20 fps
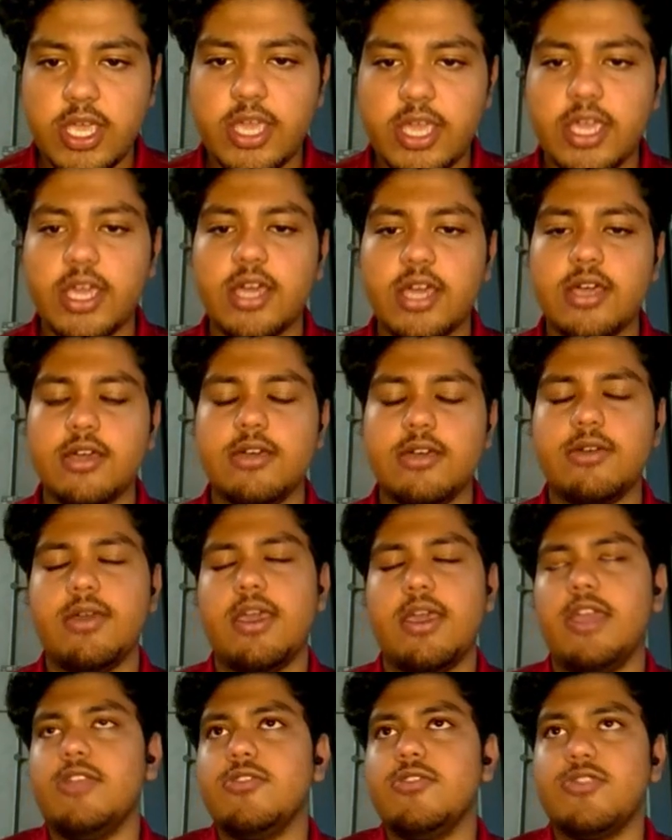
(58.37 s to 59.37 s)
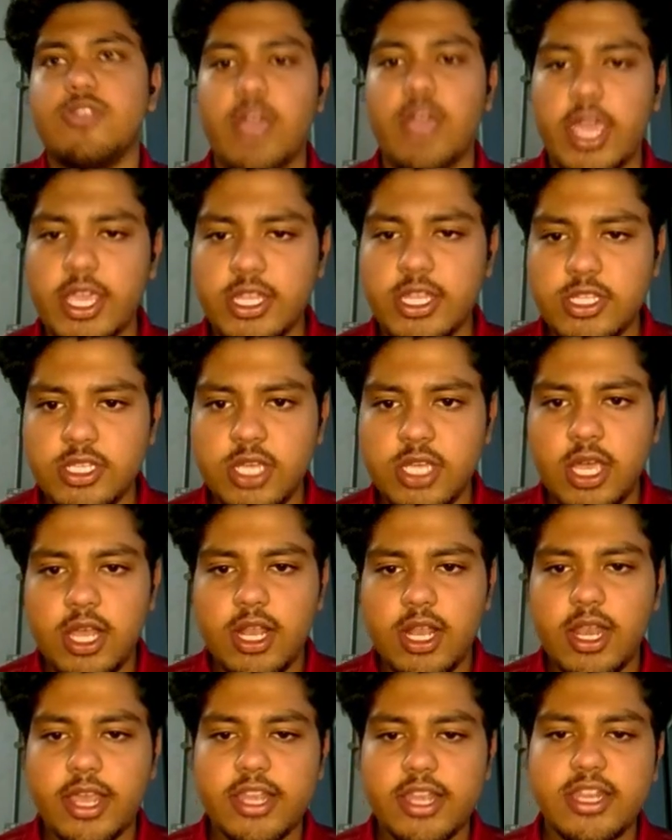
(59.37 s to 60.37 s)
and also age,
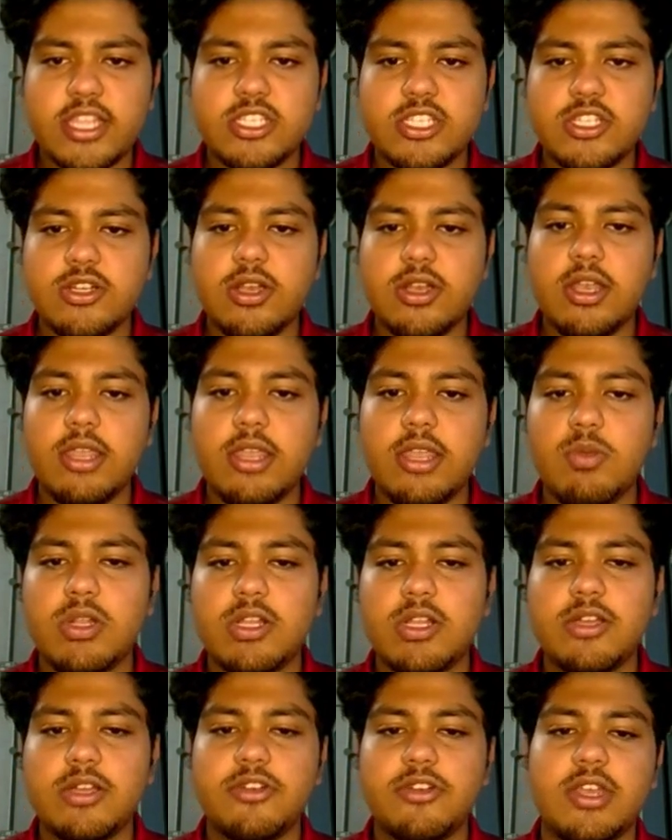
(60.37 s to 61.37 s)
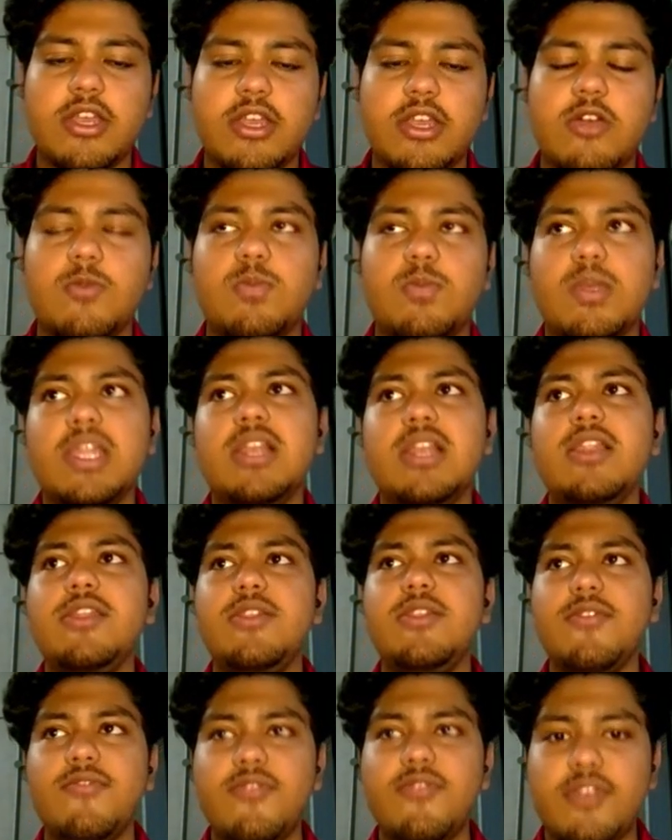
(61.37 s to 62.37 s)
like naturally will create completely
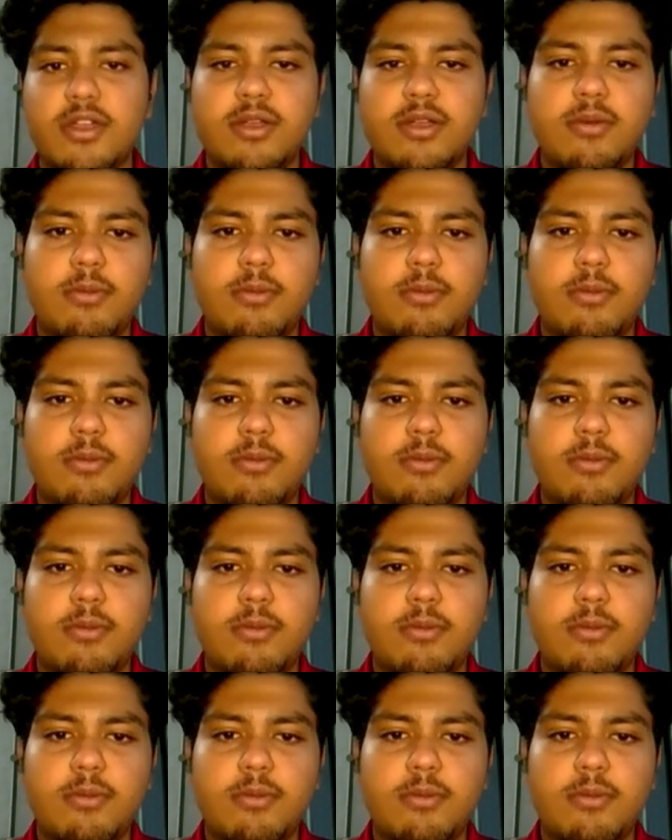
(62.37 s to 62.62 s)
different